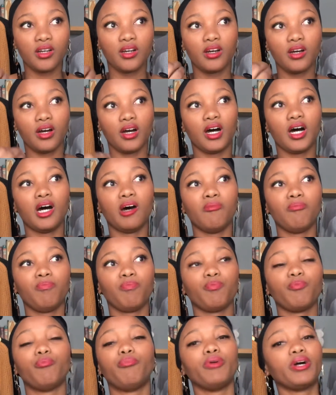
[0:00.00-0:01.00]

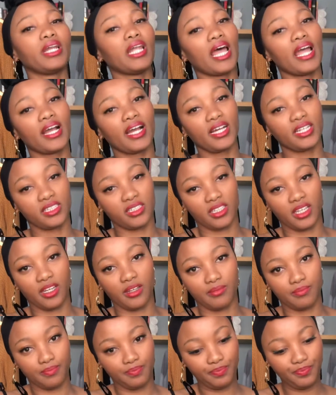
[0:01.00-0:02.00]
But like I say,
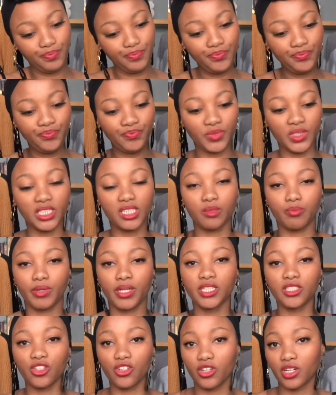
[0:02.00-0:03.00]
it
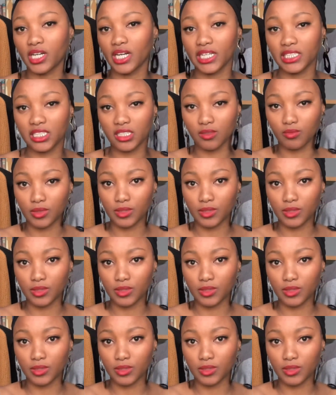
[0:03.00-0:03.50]
depends on your customer.